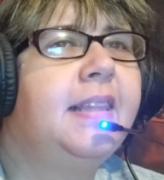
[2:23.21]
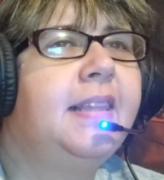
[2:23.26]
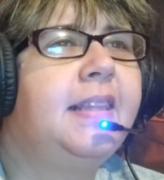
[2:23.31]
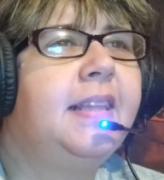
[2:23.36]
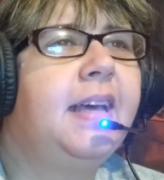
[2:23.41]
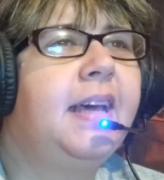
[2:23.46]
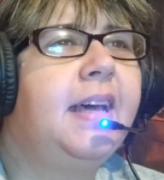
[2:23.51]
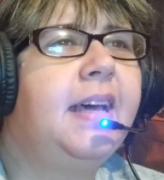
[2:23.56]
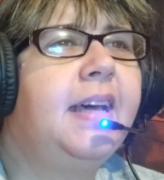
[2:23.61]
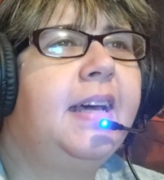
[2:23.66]

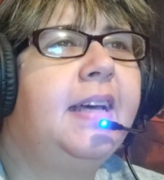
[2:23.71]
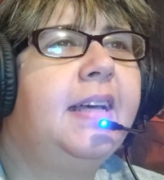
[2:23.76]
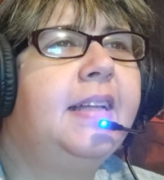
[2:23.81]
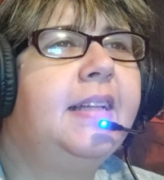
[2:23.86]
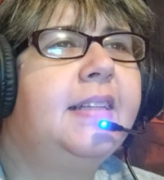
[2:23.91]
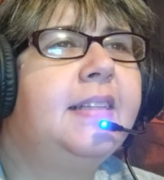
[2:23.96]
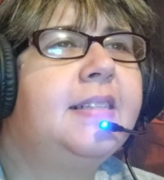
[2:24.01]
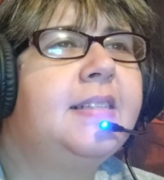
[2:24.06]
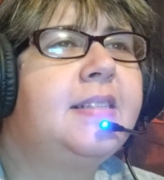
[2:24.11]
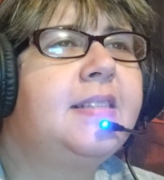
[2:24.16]

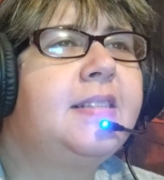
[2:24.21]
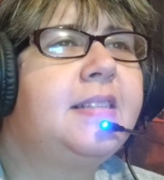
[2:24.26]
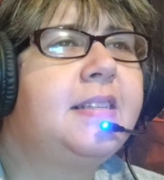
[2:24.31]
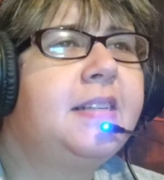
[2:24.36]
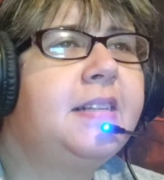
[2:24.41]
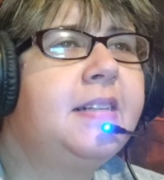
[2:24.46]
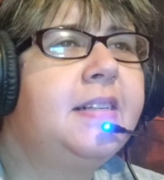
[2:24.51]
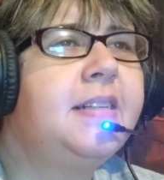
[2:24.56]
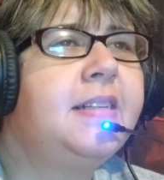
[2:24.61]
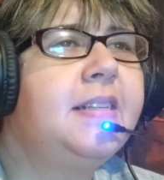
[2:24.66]
that the
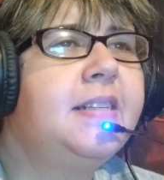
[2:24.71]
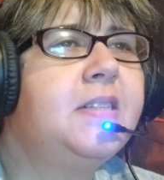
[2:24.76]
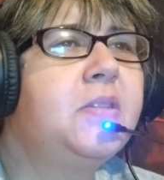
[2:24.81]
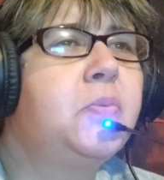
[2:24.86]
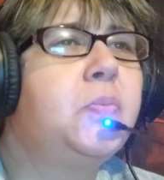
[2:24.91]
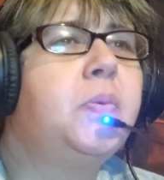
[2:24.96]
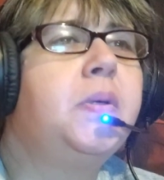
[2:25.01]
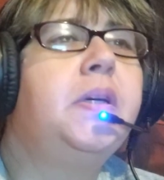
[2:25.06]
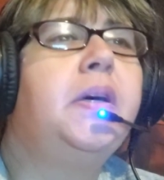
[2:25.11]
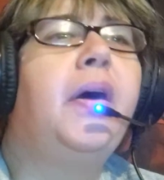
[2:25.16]
series
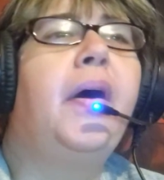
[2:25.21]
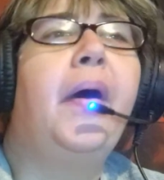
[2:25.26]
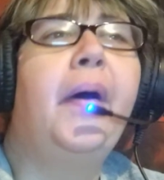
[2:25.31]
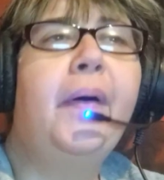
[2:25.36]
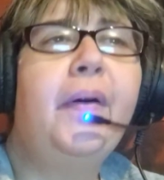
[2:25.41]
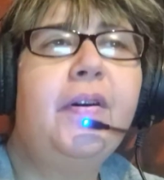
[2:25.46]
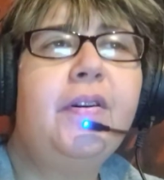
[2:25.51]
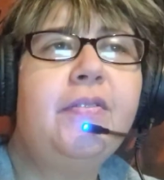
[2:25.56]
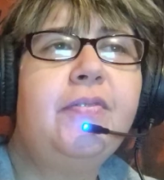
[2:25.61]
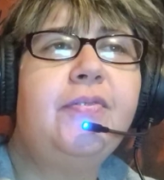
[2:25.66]
will
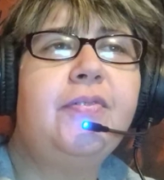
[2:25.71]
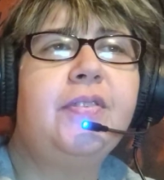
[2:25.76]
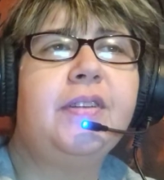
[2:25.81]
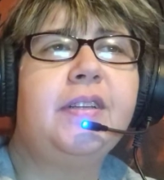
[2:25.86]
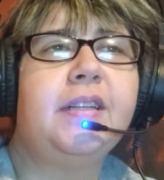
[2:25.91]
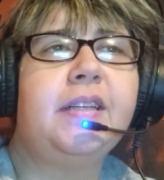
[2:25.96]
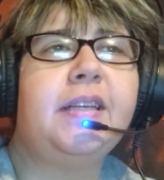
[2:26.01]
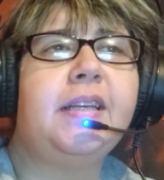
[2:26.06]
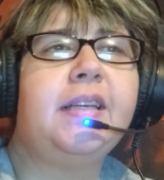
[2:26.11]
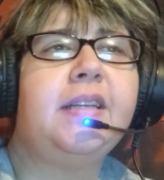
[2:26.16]

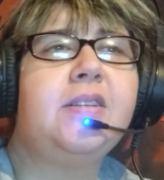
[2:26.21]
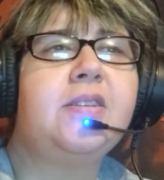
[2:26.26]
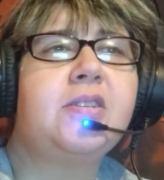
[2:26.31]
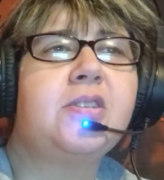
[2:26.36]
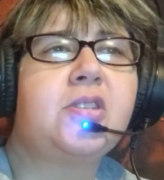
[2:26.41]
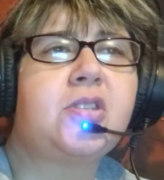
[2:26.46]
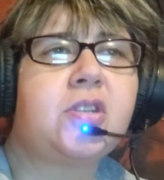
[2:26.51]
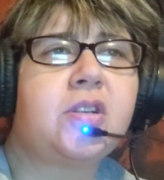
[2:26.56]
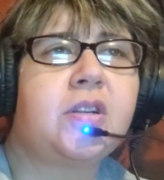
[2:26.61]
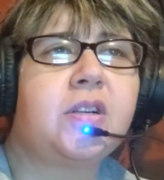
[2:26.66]
hopefully
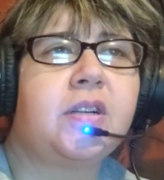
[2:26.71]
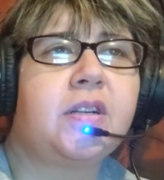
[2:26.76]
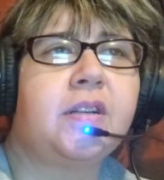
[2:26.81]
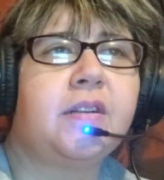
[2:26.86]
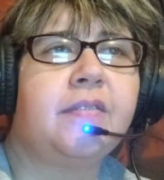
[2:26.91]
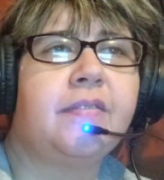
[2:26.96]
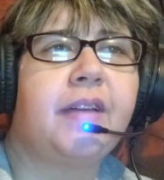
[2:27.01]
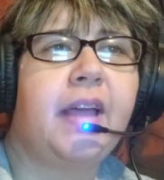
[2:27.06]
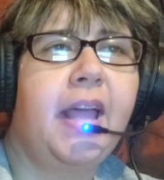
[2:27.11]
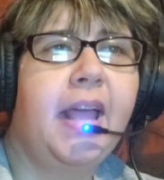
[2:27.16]

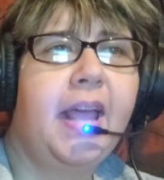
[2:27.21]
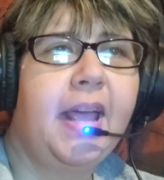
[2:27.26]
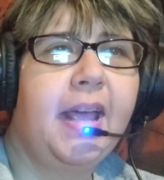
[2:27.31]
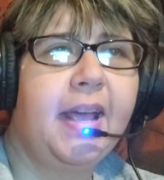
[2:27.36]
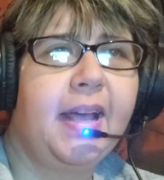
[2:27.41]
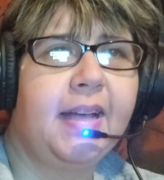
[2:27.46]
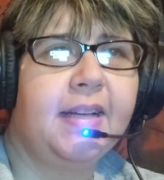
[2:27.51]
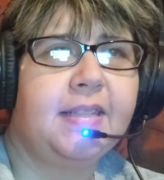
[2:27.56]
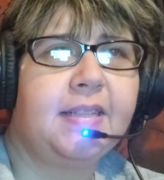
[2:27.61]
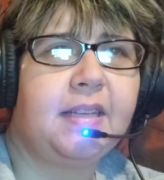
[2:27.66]
serve
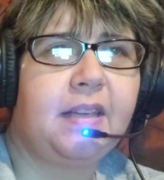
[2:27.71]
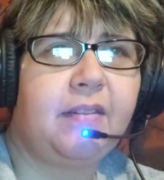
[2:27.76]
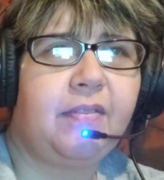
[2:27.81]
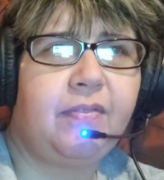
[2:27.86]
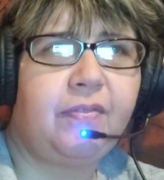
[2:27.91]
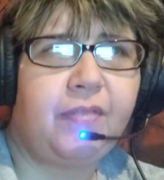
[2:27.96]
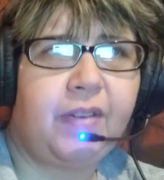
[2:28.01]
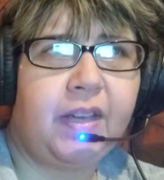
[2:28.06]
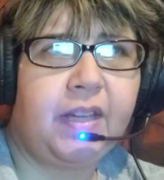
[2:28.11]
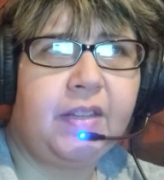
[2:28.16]
as a
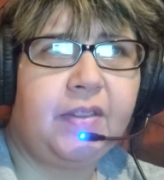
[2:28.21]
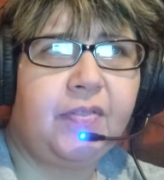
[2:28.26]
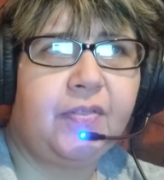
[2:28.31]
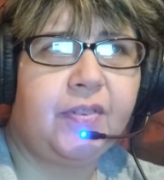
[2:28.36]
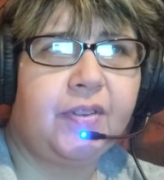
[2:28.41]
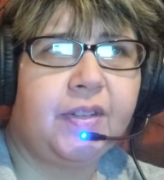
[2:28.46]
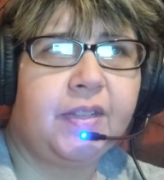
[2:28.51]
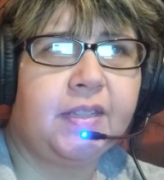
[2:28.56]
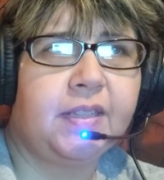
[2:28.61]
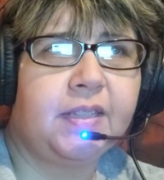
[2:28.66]

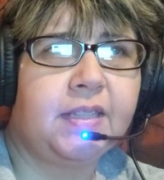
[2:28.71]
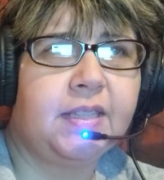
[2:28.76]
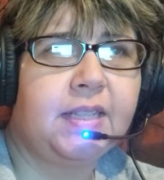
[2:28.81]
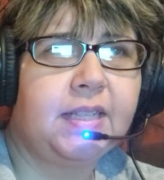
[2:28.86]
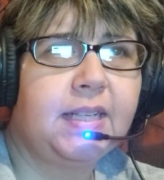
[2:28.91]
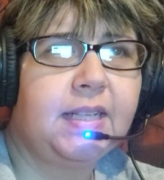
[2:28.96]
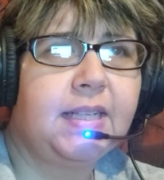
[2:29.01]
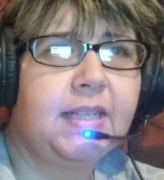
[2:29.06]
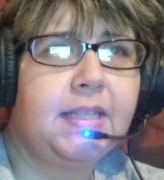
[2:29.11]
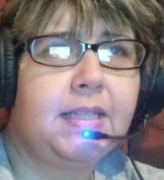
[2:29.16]
faithful
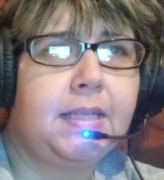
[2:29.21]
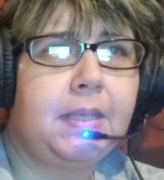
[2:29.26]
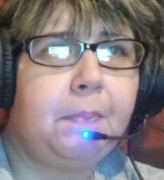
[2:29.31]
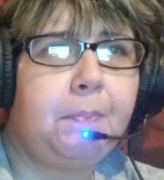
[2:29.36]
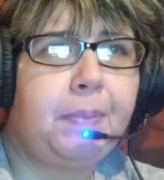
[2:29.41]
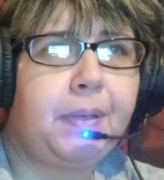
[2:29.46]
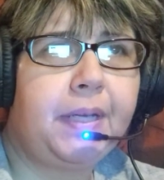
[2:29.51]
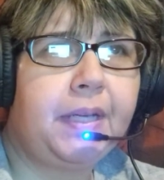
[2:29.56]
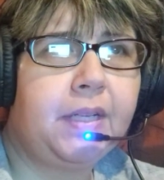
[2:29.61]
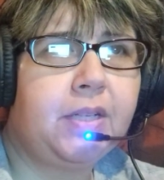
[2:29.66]

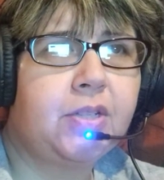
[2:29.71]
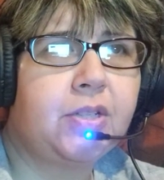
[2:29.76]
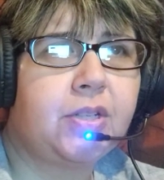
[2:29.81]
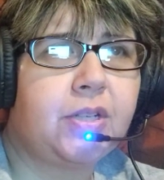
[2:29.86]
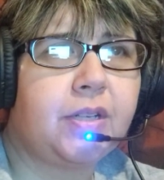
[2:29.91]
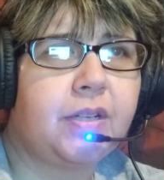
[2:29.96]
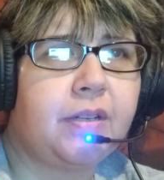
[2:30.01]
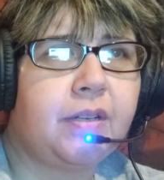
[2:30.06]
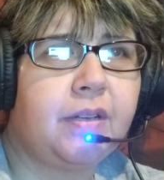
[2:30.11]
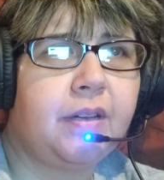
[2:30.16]

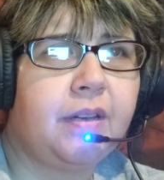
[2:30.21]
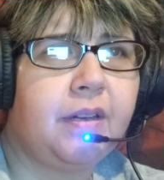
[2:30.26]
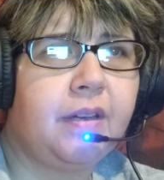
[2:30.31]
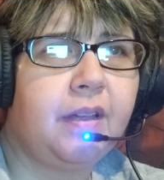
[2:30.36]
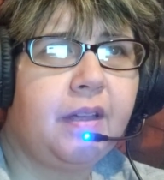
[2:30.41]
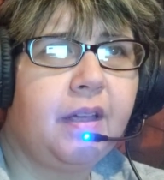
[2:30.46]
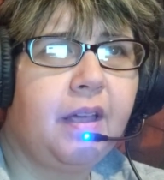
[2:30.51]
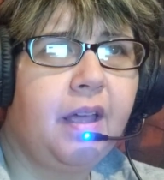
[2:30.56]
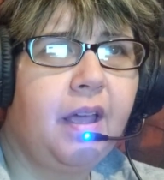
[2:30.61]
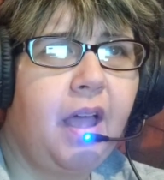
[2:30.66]
depiction
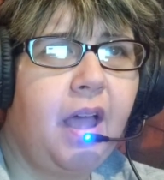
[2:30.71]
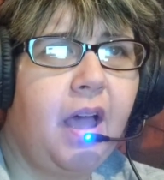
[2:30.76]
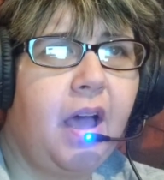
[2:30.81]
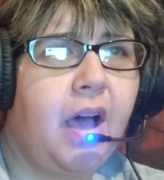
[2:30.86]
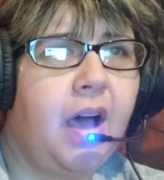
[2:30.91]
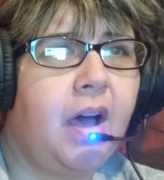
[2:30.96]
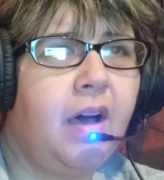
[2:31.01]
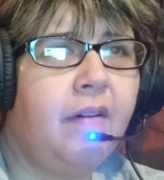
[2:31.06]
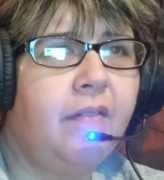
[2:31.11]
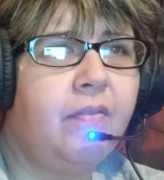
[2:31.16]

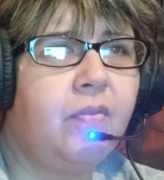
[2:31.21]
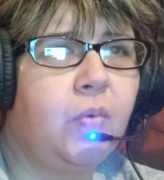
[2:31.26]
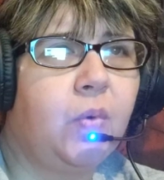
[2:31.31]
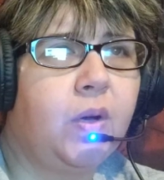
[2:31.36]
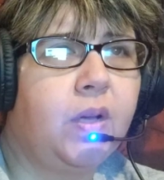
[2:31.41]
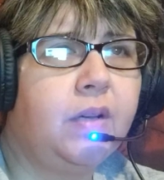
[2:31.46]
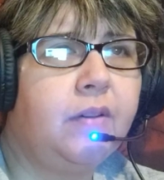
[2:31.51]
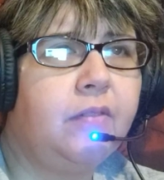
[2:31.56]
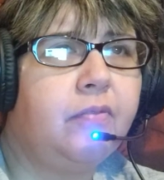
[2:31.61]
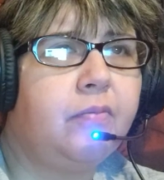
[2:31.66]
of
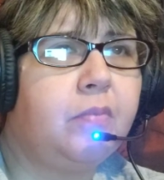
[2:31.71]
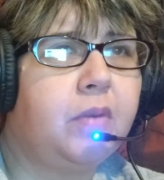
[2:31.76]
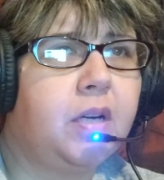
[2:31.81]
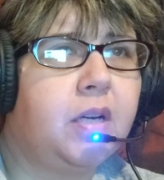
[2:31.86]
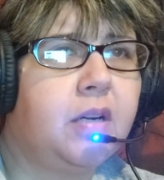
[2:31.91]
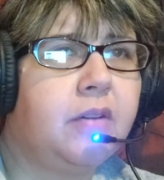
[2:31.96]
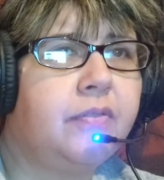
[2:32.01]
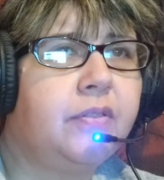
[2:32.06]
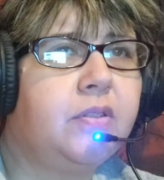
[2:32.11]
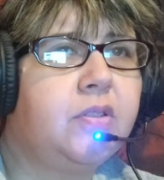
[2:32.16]
one of
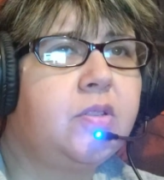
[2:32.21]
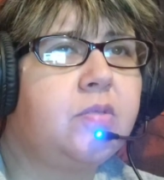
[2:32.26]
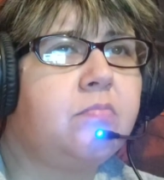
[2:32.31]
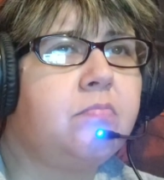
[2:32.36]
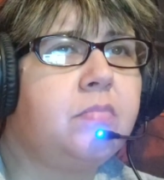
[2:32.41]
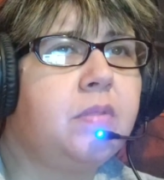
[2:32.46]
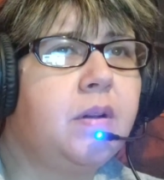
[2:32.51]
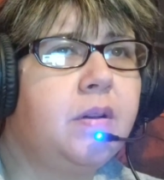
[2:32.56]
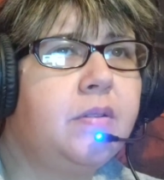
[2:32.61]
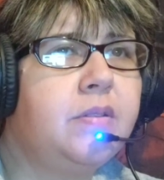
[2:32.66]
Marvel's
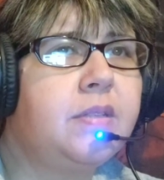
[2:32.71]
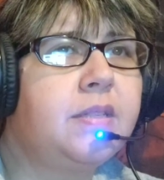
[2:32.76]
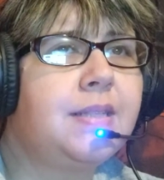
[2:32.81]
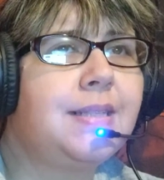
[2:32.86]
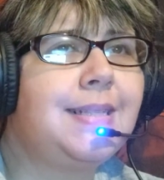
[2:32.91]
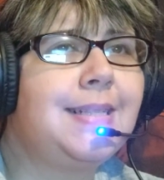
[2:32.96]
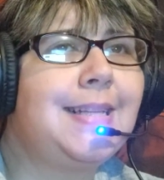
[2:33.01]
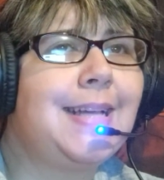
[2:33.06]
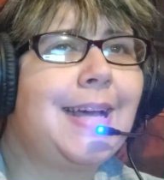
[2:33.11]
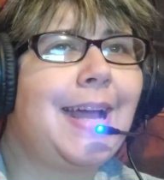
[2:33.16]

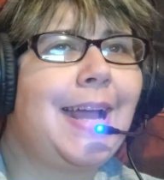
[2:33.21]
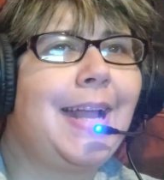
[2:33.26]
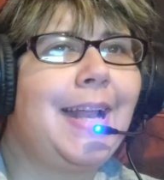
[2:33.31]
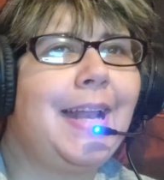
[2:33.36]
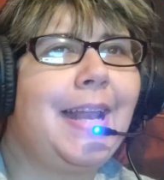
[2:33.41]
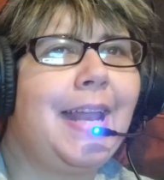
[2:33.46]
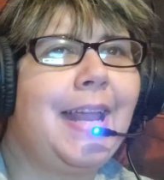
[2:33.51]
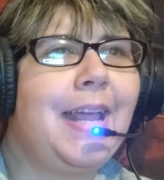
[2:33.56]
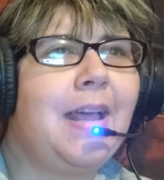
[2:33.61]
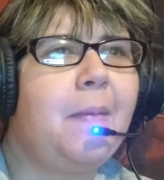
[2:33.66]
most
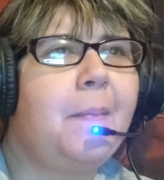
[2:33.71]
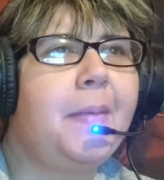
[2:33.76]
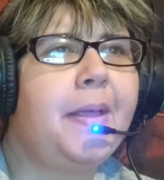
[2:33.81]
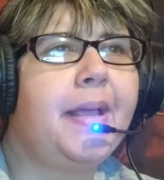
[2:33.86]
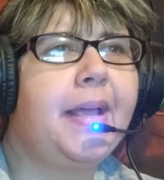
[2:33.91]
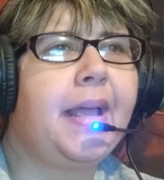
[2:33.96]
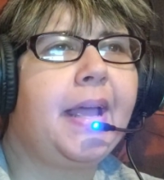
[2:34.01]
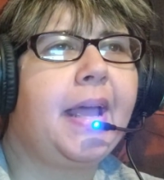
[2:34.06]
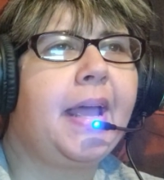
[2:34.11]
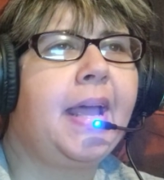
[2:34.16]

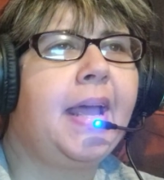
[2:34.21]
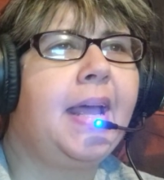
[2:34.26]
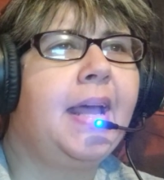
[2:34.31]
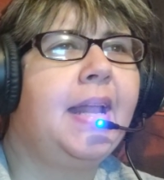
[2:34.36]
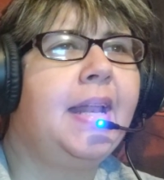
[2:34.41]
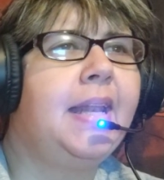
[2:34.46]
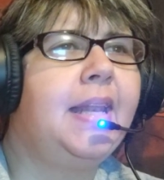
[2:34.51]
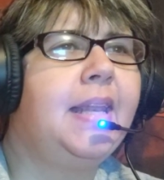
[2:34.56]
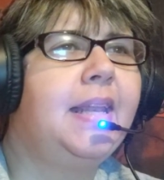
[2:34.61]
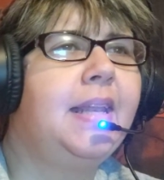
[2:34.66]
dynamic
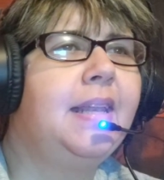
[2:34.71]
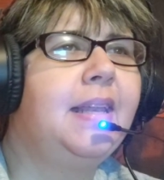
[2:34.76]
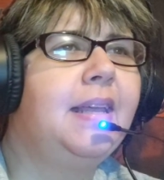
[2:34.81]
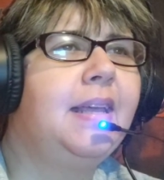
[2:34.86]
and